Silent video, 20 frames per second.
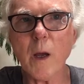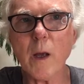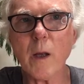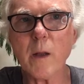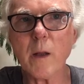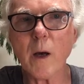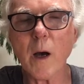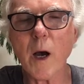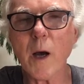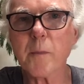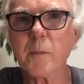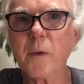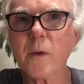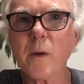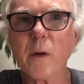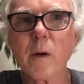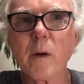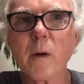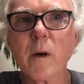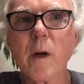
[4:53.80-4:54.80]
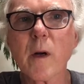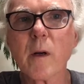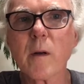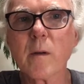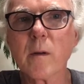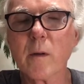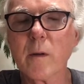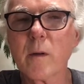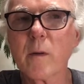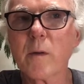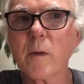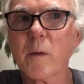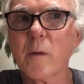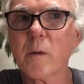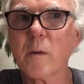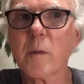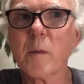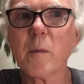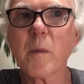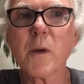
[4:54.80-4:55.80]
the hops are seem to
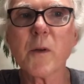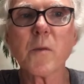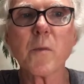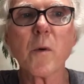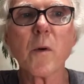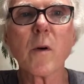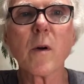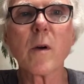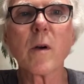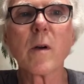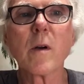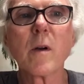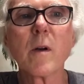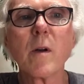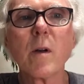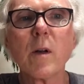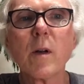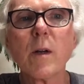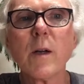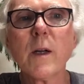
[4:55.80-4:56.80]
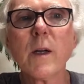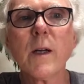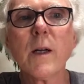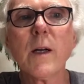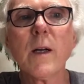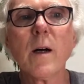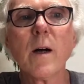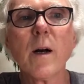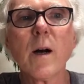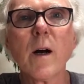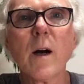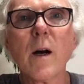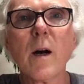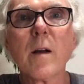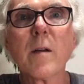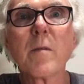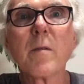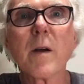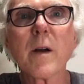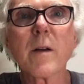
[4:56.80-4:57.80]
be much more
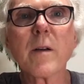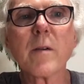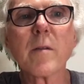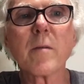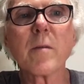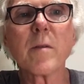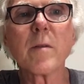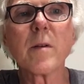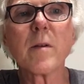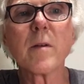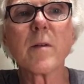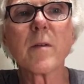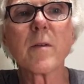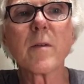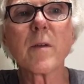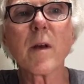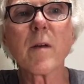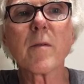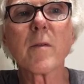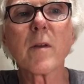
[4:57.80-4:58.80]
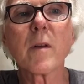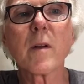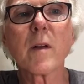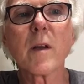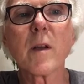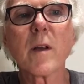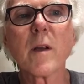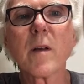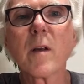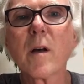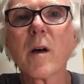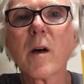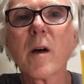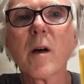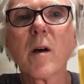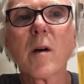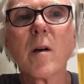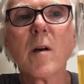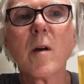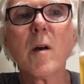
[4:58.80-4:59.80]
effective, definitely.
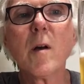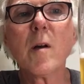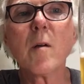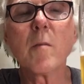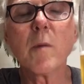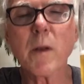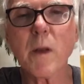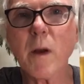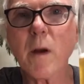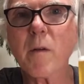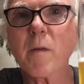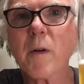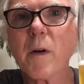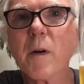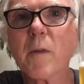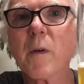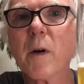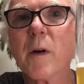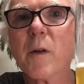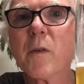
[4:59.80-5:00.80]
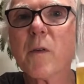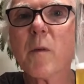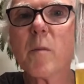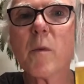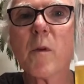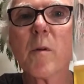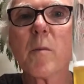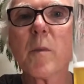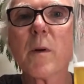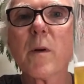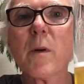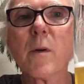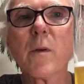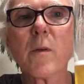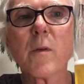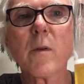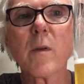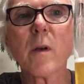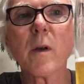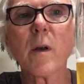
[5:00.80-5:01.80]
But they are very, very similar
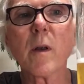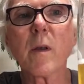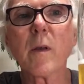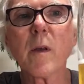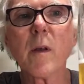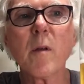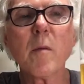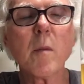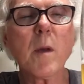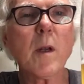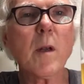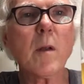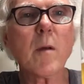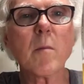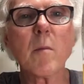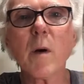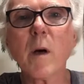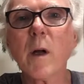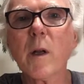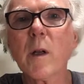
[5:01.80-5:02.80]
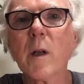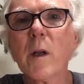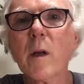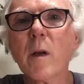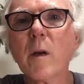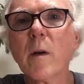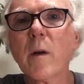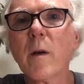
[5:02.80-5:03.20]
beers. Thin, medium body.